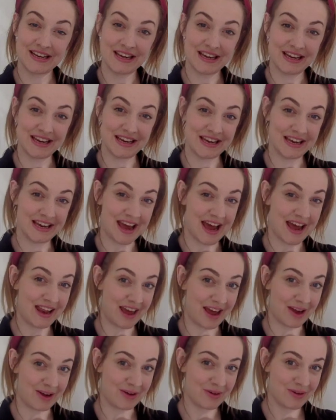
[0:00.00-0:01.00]

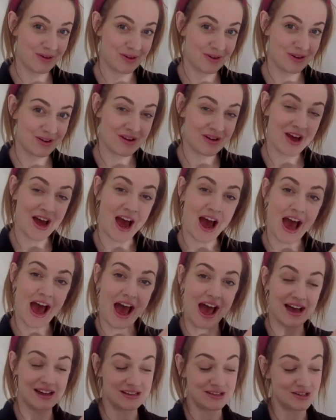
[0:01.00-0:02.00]
yellow
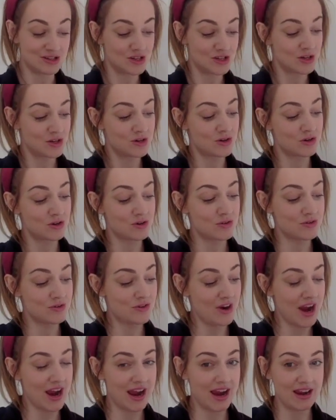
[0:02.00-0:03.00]
and
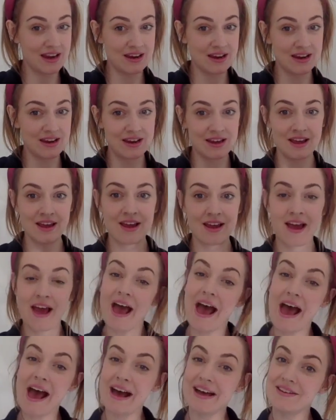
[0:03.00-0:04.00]
green
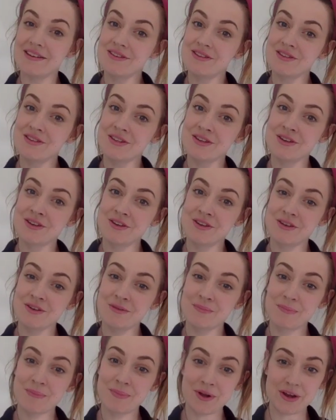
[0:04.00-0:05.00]
and
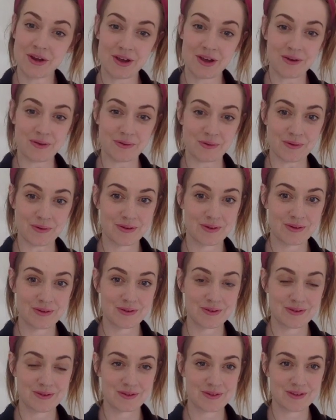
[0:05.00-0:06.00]
blue.
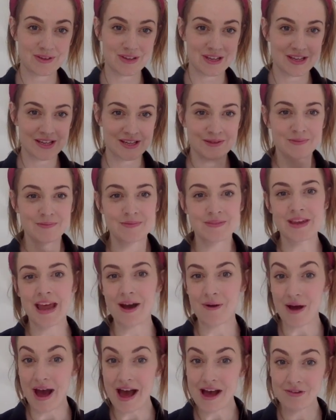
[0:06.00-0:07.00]

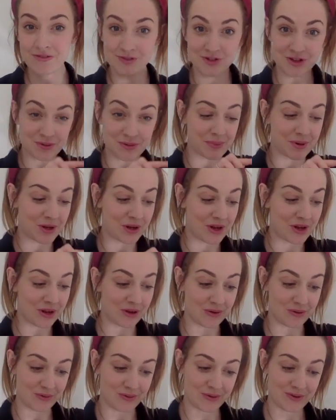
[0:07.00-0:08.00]
Now after blue
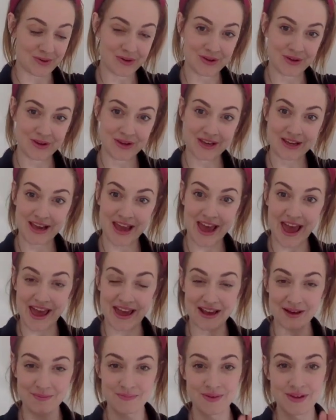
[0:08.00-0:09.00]

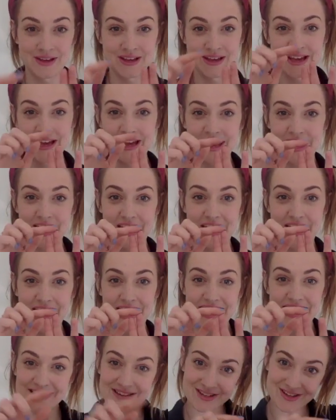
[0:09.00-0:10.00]
came
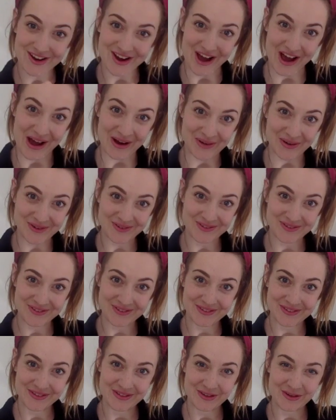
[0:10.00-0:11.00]
indigo,
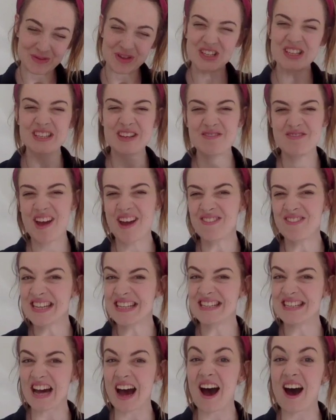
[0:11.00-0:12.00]
which is a very
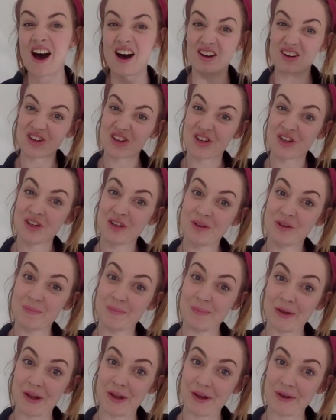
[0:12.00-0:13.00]
dark
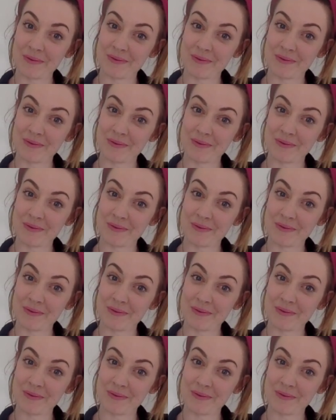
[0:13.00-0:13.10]
blue.